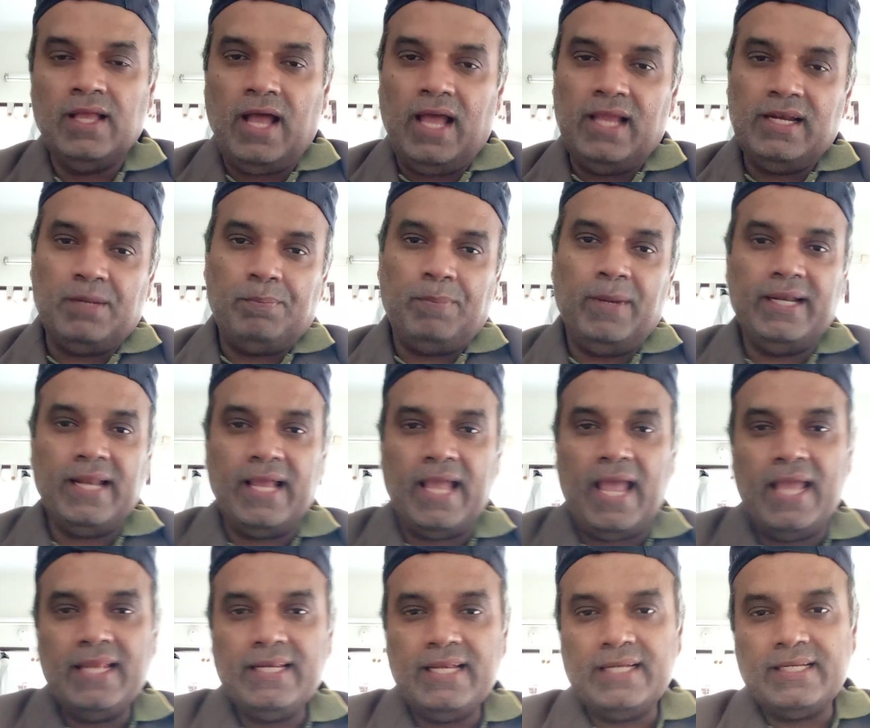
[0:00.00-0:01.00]
I'll repeat
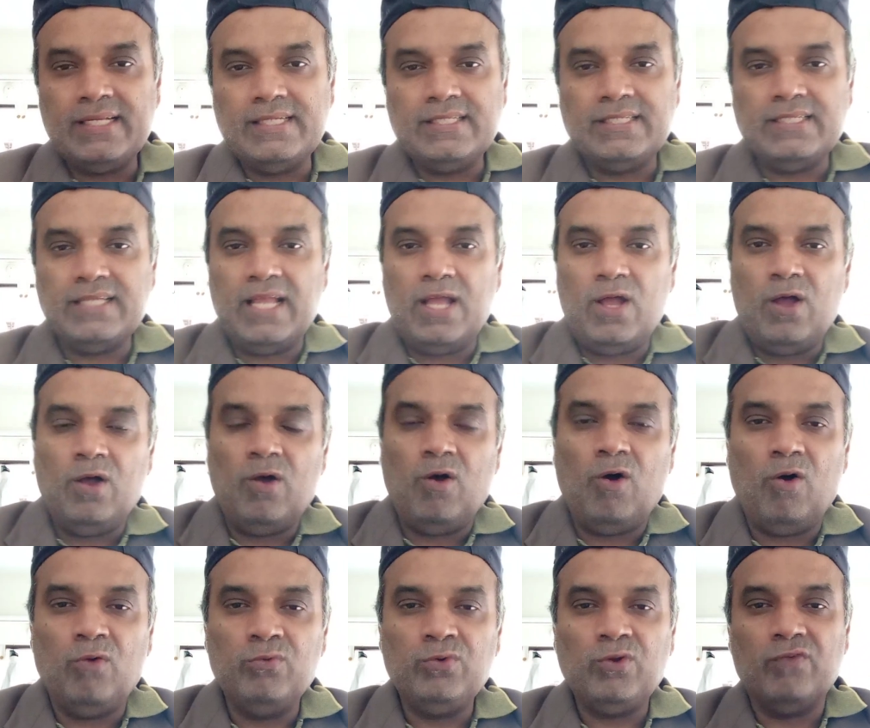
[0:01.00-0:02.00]
again. It is
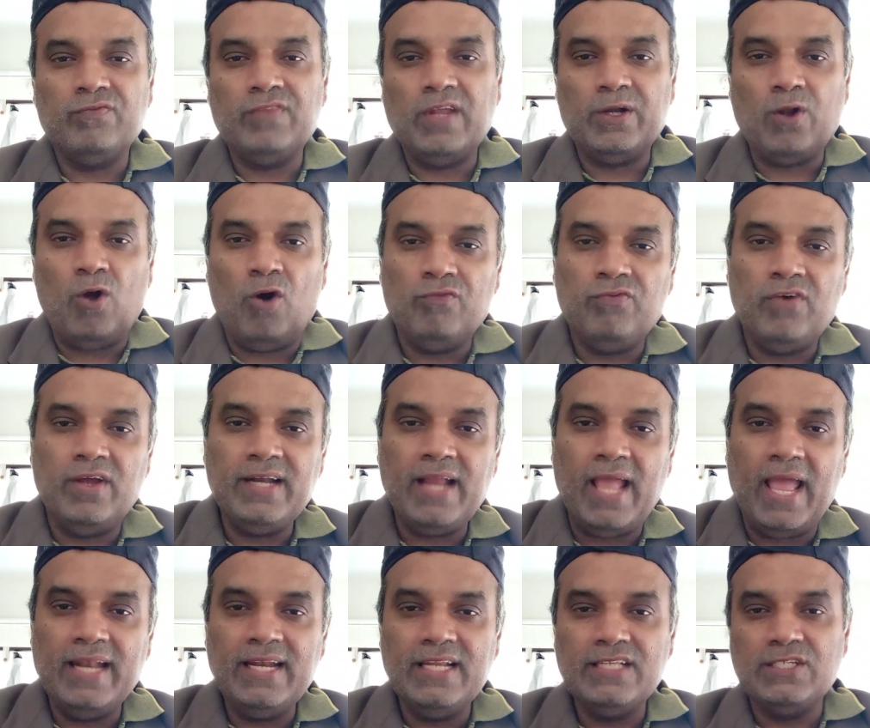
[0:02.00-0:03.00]
out of that often
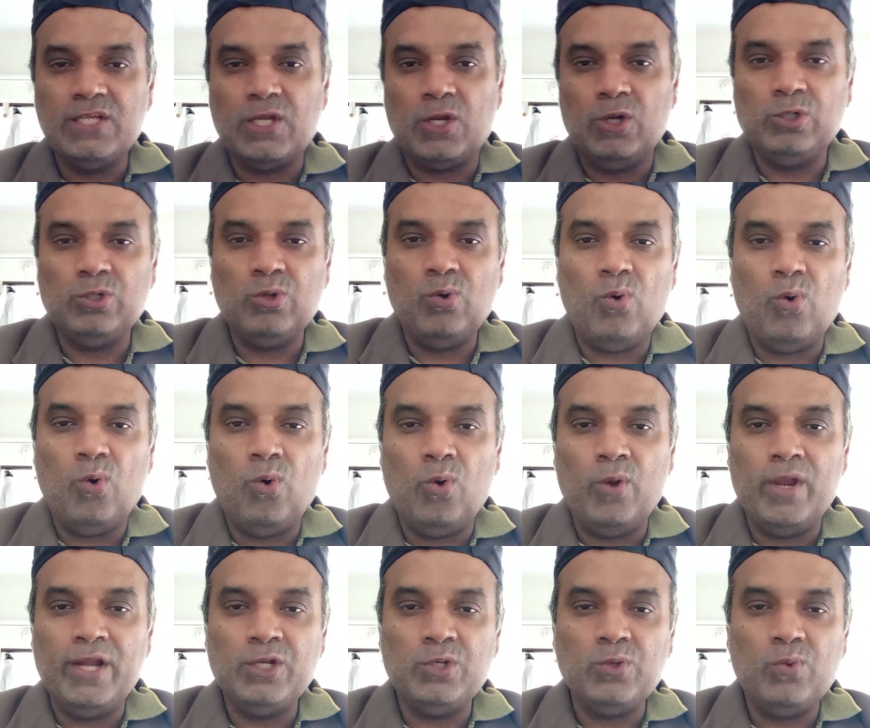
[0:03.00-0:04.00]
n is equal to o
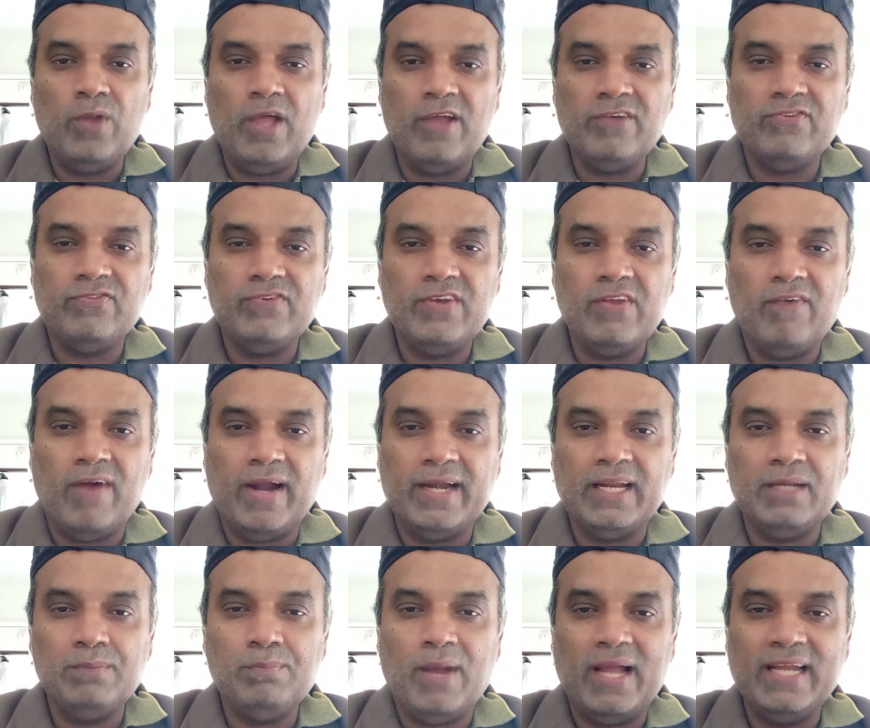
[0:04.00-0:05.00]
into f
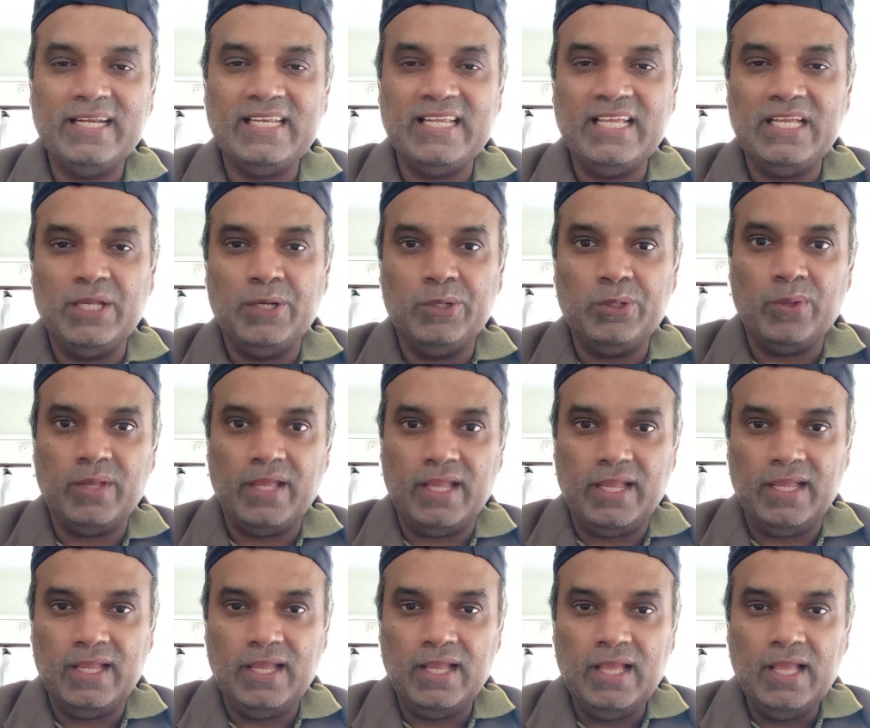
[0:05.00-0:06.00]
divided by t into
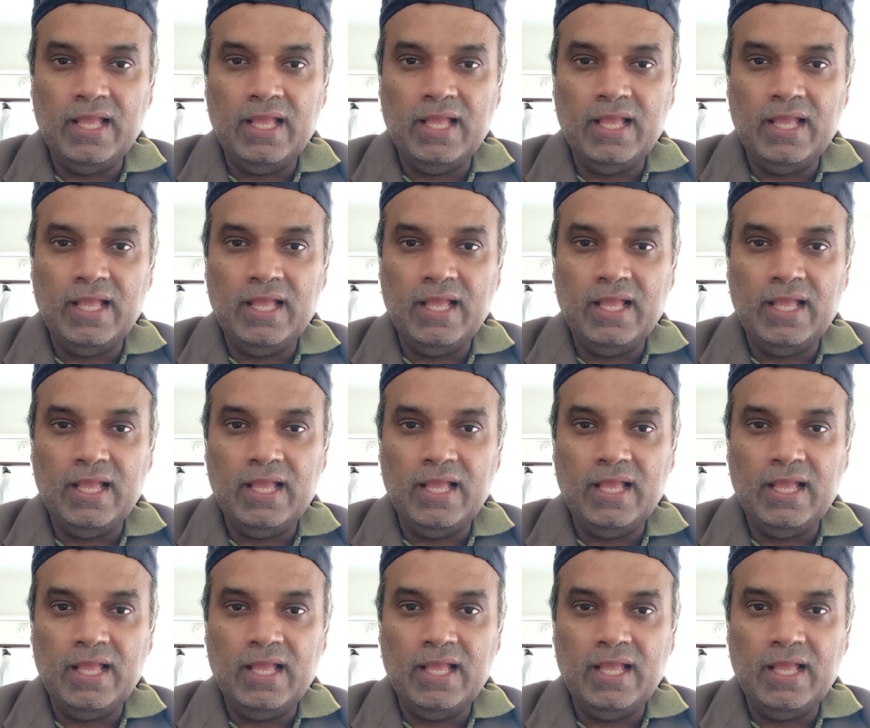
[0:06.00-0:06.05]
e.